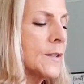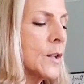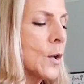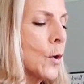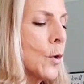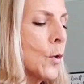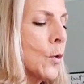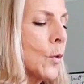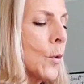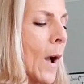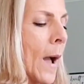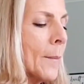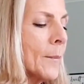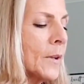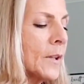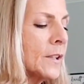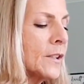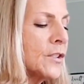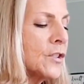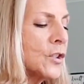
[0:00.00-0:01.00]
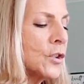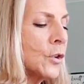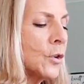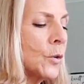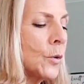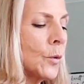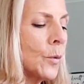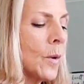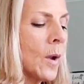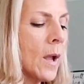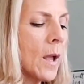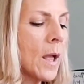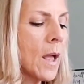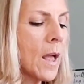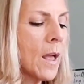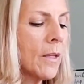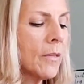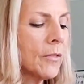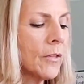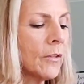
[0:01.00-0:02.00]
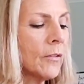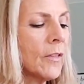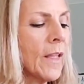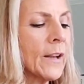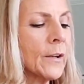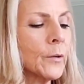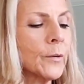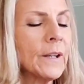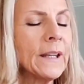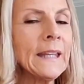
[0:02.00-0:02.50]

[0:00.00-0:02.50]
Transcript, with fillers: So I'm going to do a letter